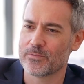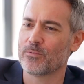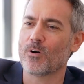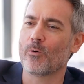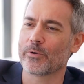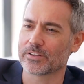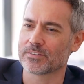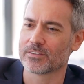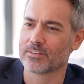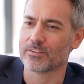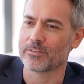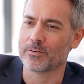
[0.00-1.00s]
forward,
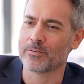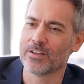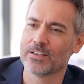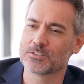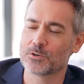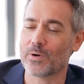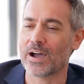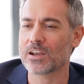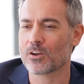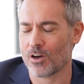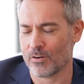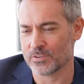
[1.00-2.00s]
you know. So I
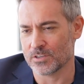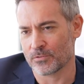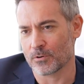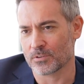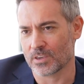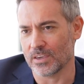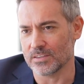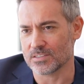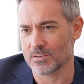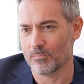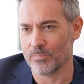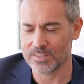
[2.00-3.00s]
love a difficult
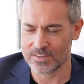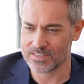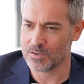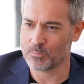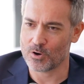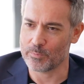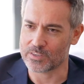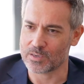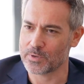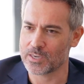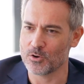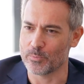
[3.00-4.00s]
case. But at the same moment,
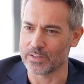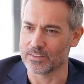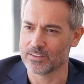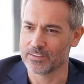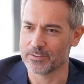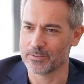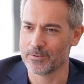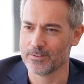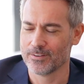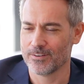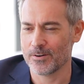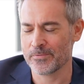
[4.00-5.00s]
I'm a human, you
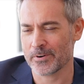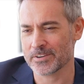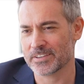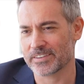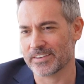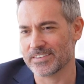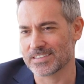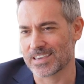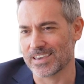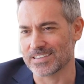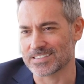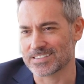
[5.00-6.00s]
know. Of course, that easy
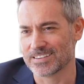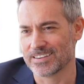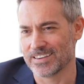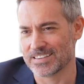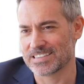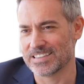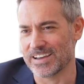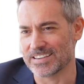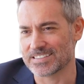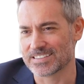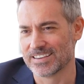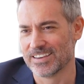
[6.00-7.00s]
case, it's
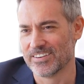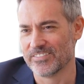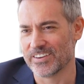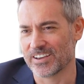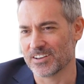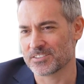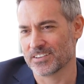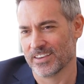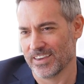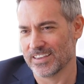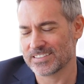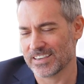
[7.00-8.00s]
nice because
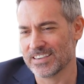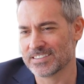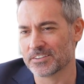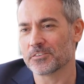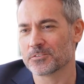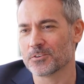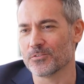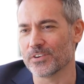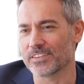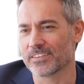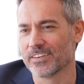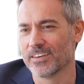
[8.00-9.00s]
it's easy to solve
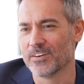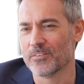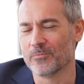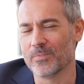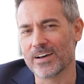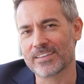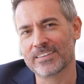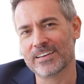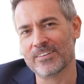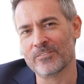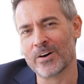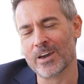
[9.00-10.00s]
it. But
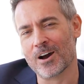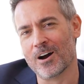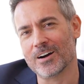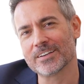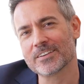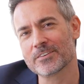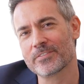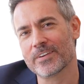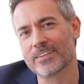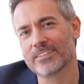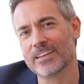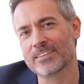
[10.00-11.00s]
my heart, I
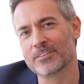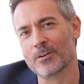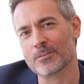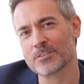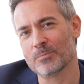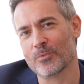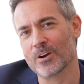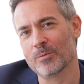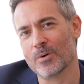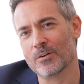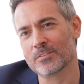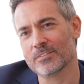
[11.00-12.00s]
think, that talks more
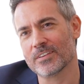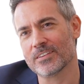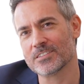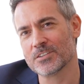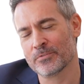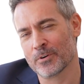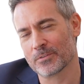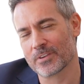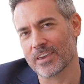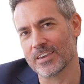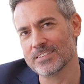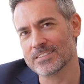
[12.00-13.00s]
about the difficult
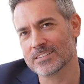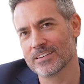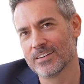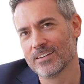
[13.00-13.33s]
case